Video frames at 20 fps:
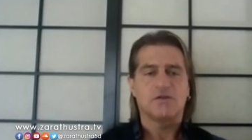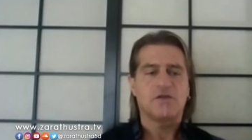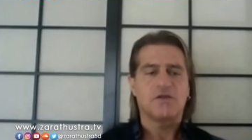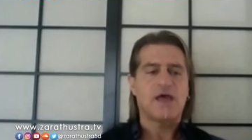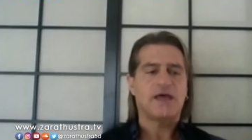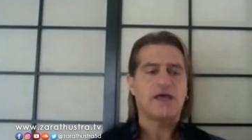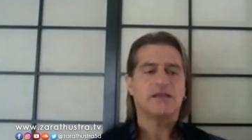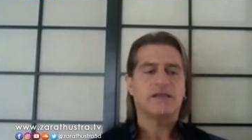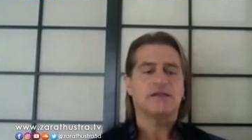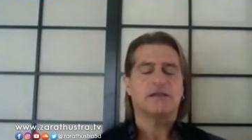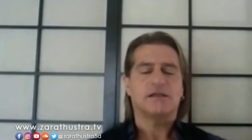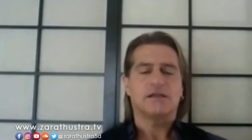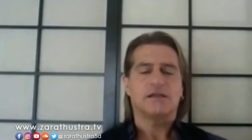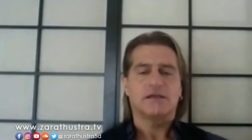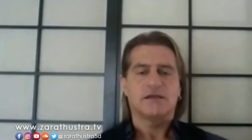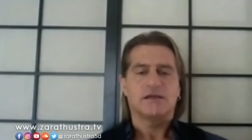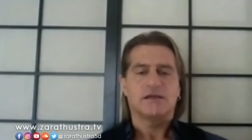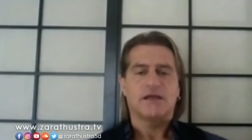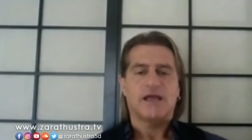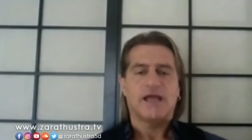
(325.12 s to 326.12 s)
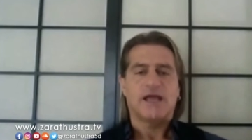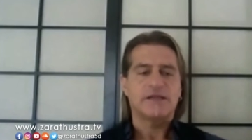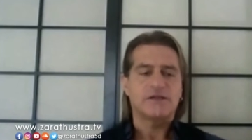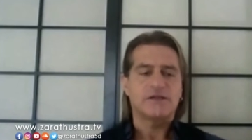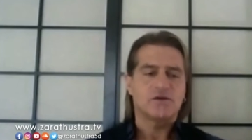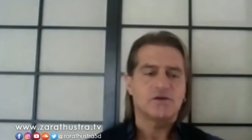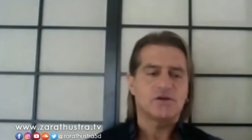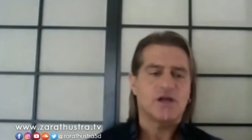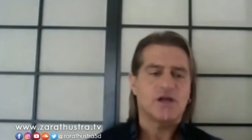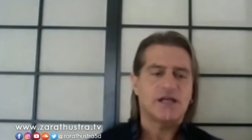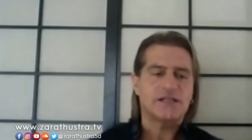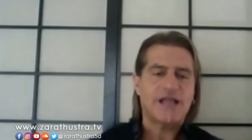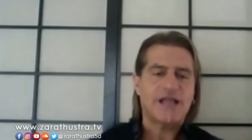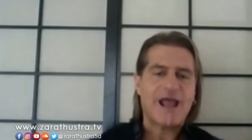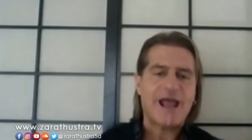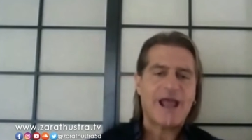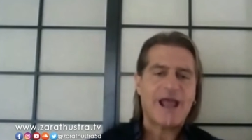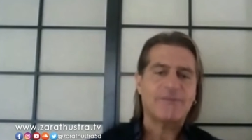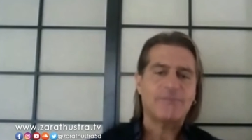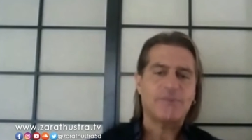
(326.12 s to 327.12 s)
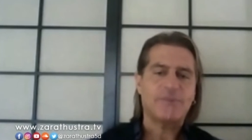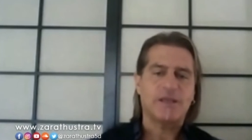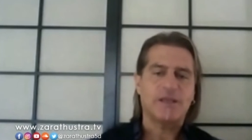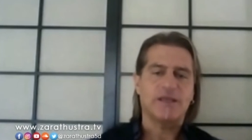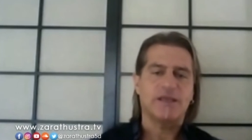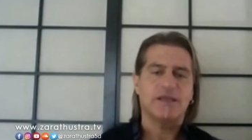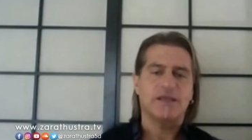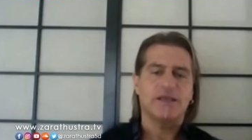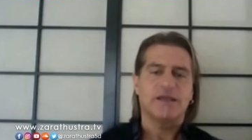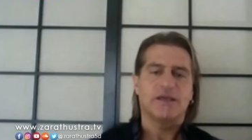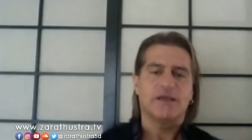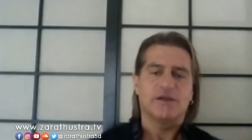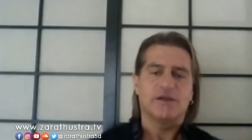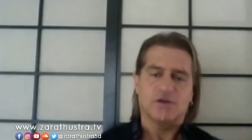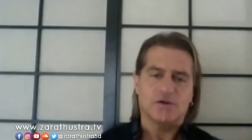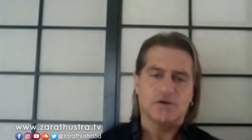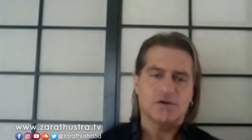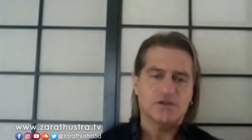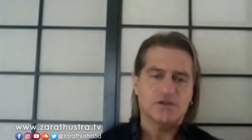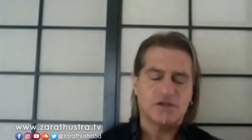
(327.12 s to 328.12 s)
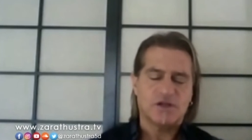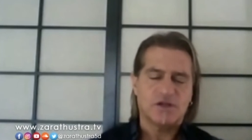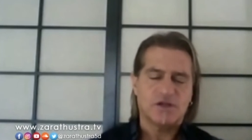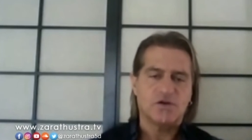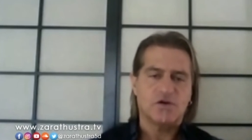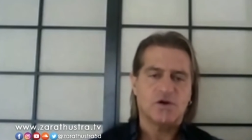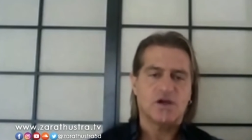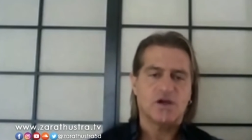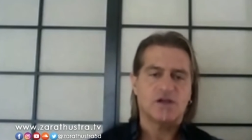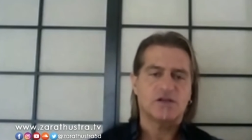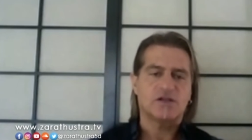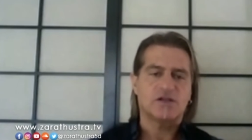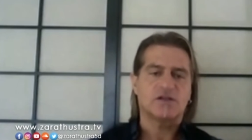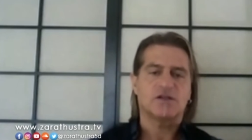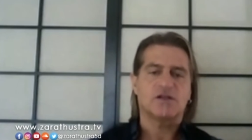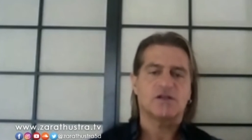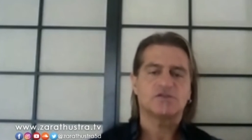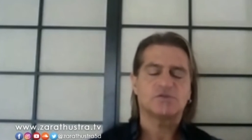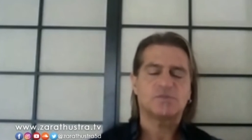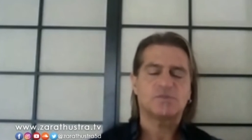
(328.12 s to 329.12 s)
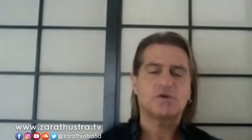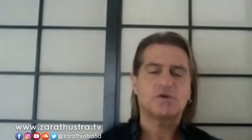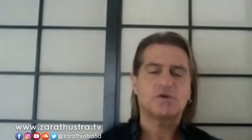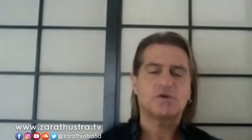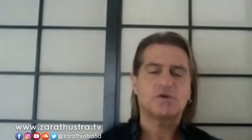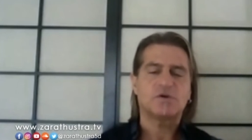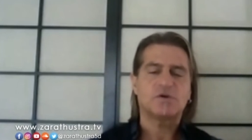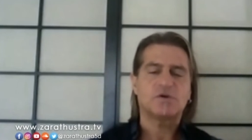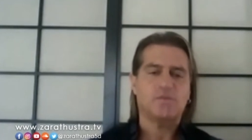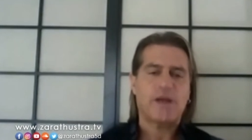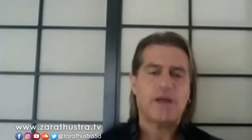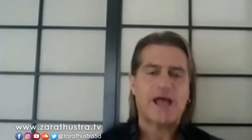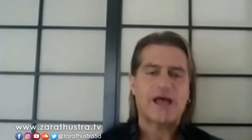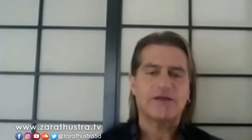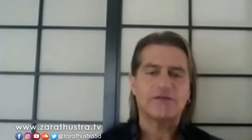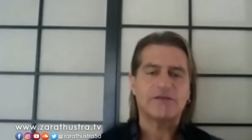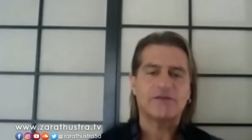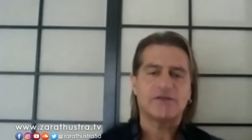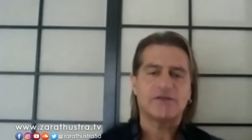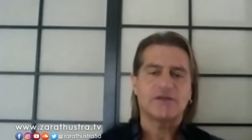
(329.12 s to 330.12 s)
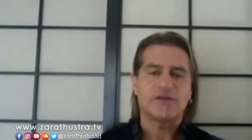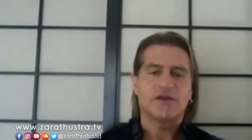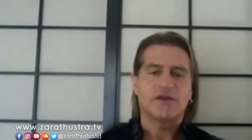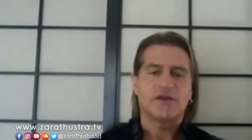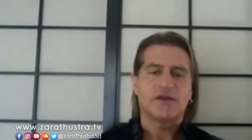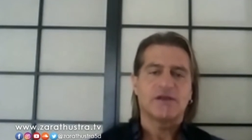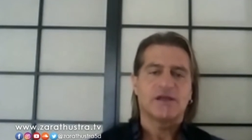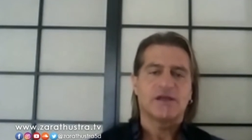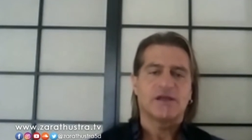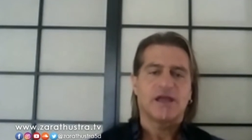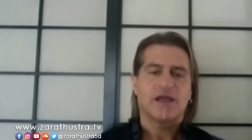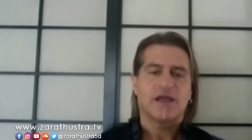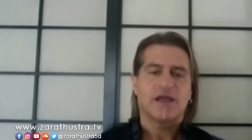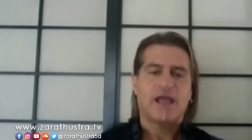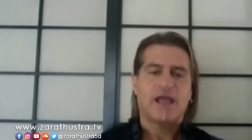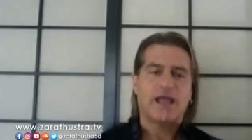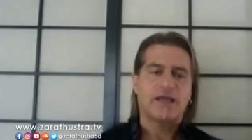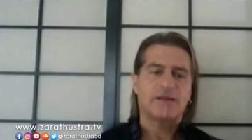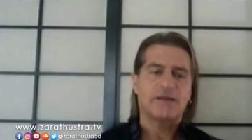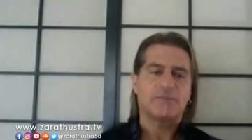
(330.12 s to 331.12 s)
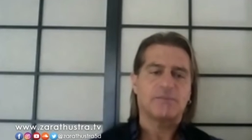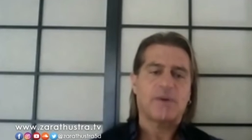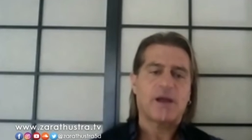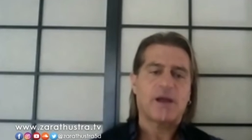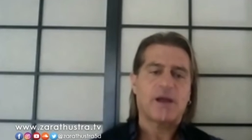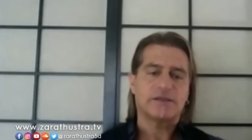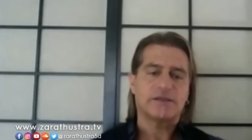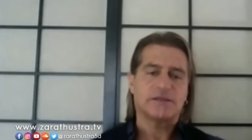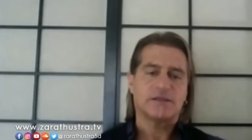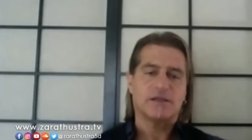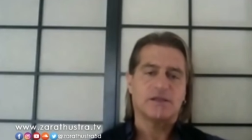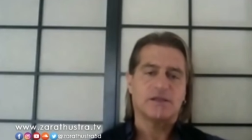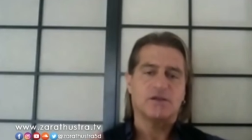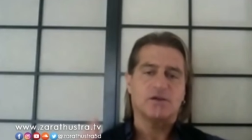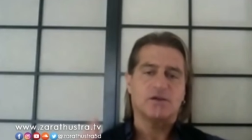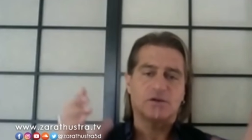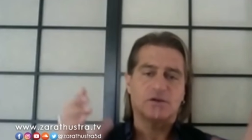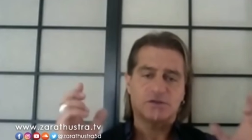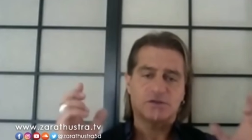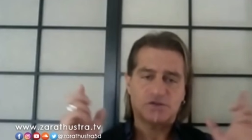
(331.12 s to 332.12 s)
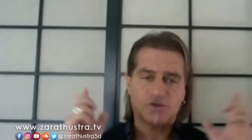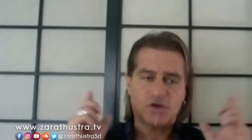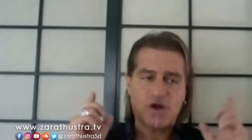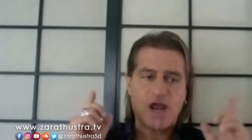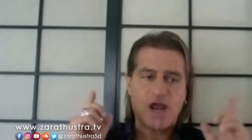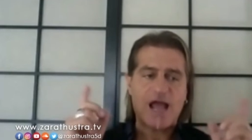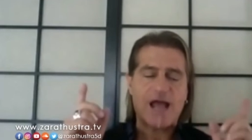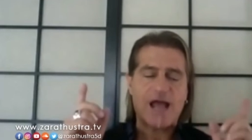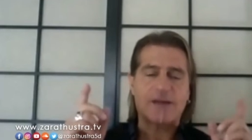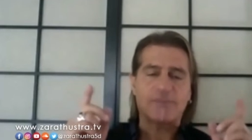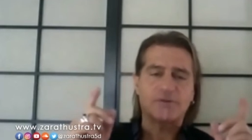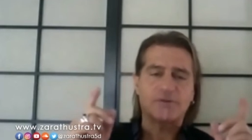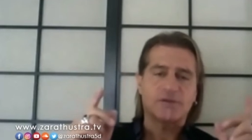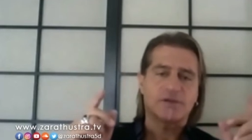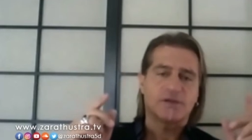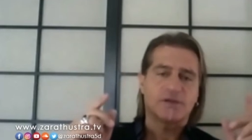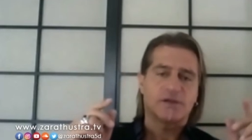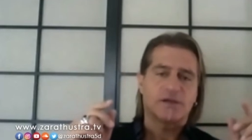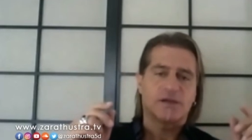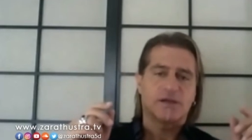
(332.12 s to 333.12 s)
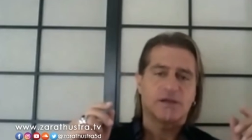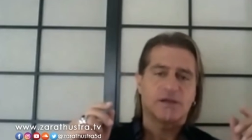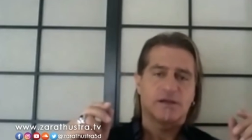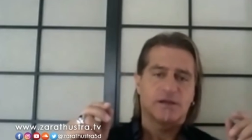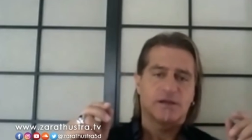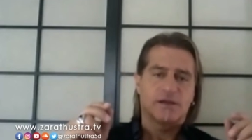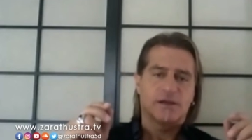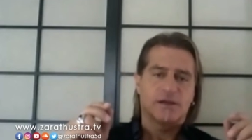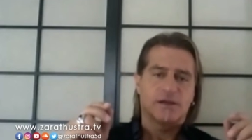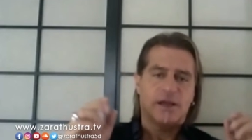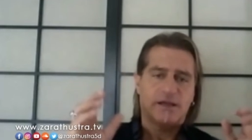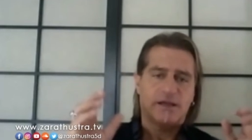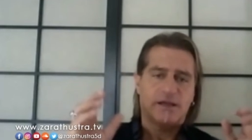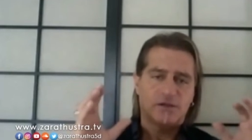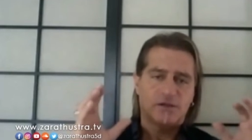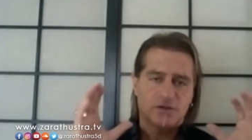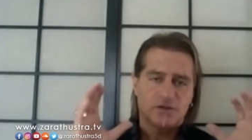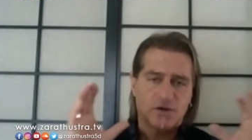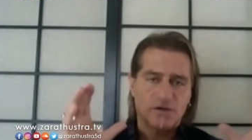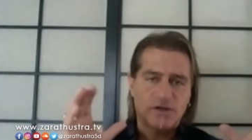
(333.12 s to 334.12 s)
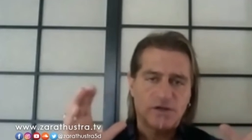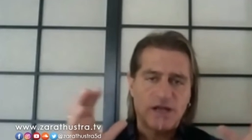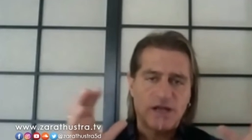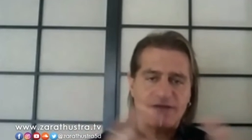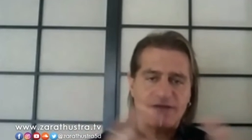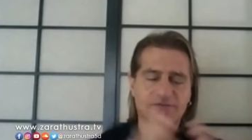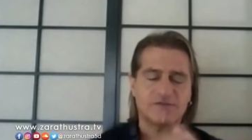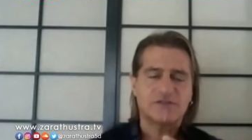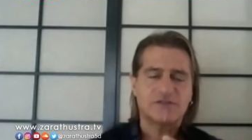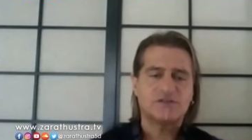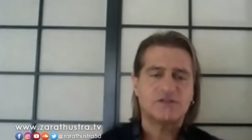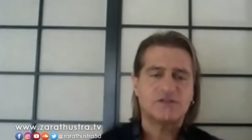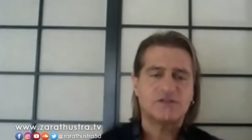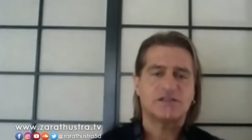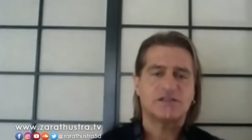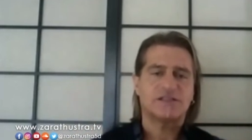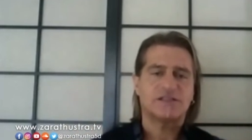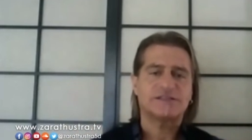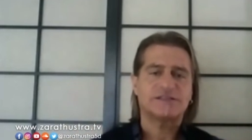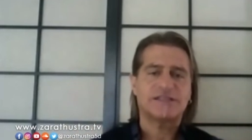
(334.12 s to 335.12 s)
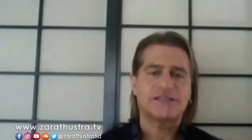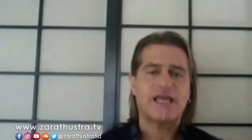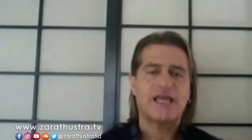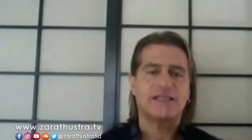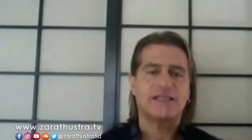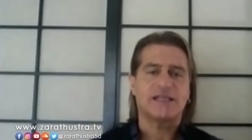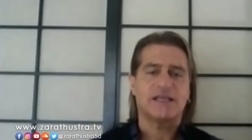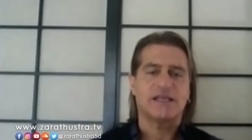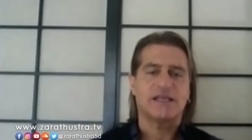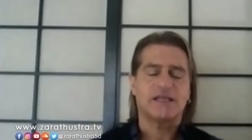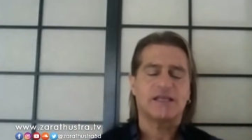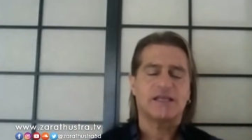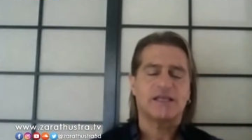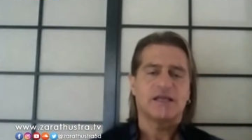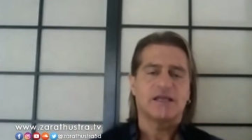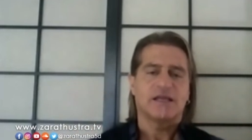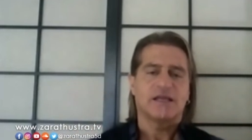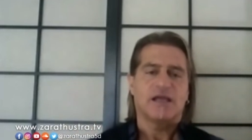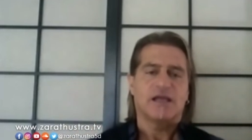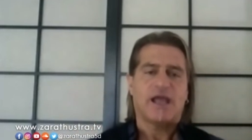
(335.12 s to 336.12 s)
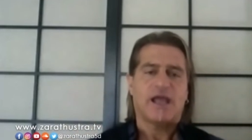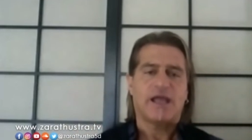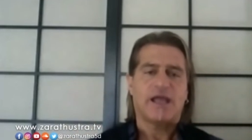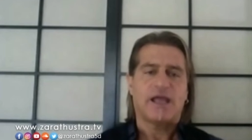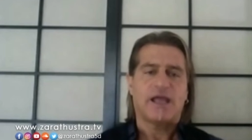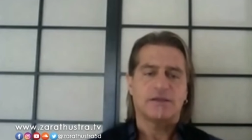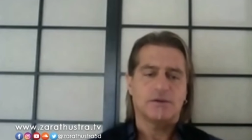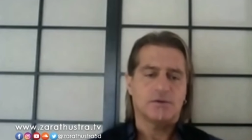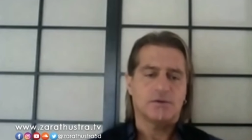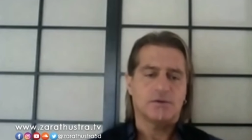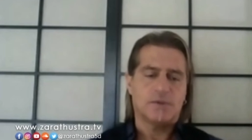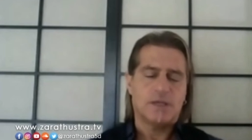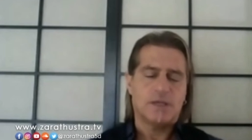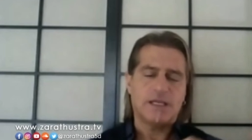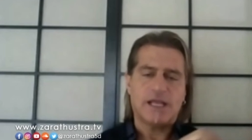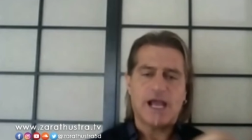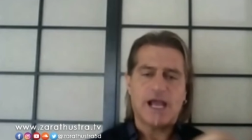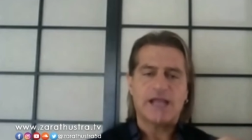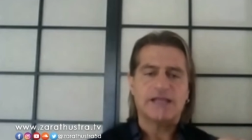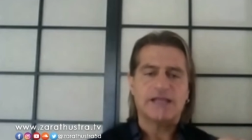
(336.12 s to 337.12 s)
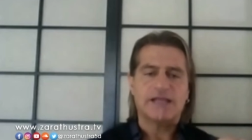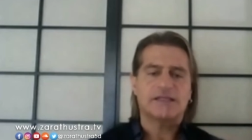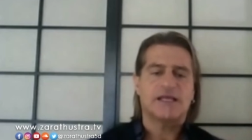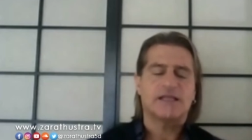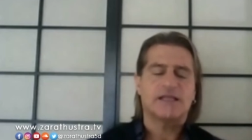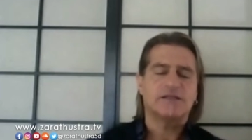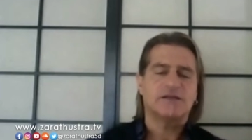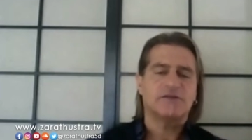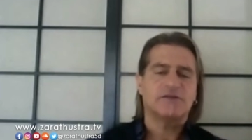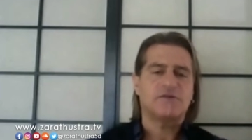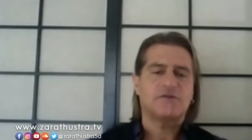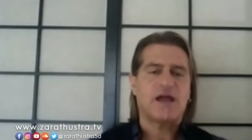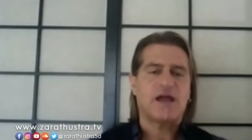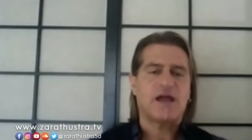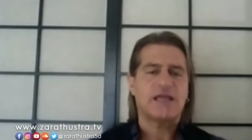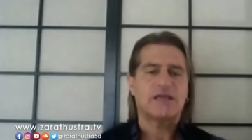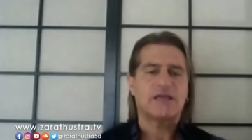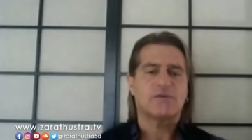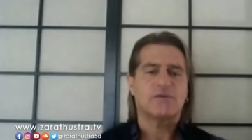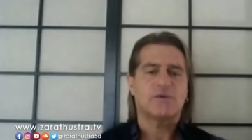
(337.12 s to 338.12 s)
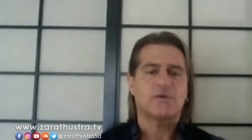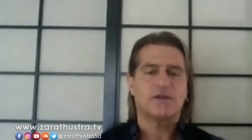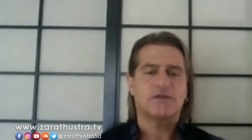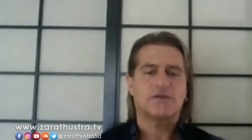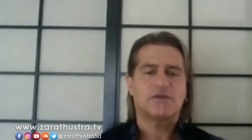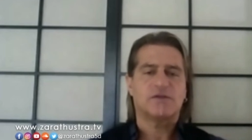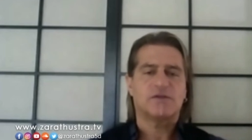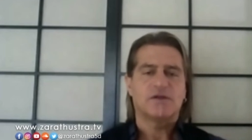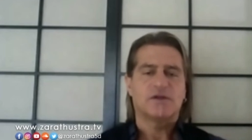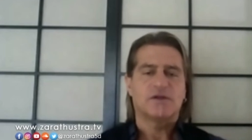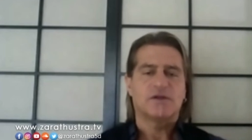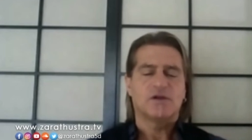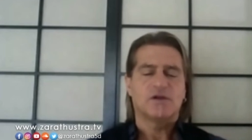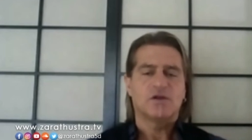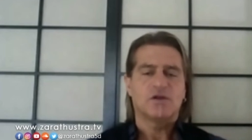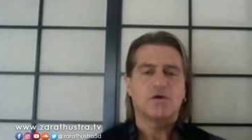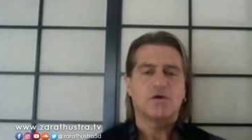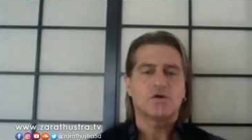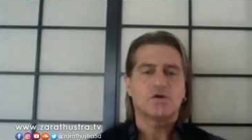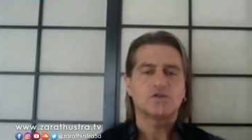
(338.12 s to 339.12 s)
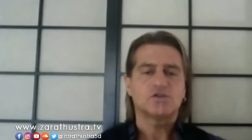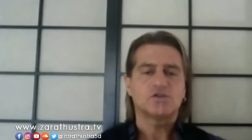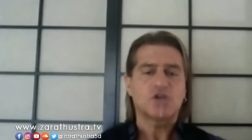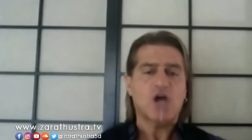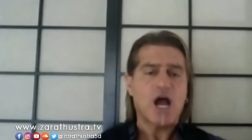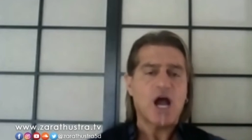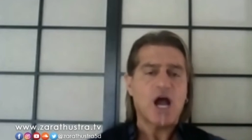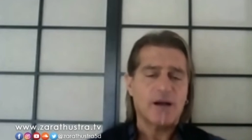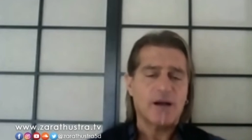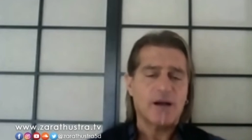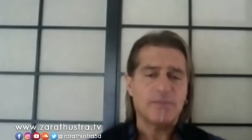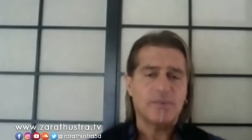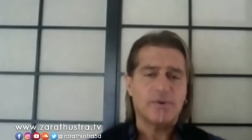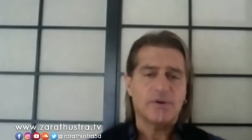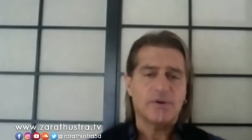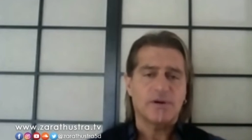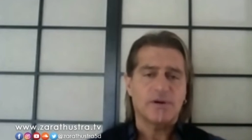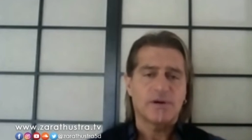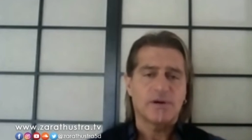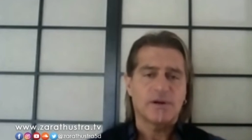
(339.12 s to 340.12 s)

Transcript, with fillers: then, and you're not happy, you're, you're on spiritual path, and, but you're trapped and you don't have this understanding, and you're really identifying with your job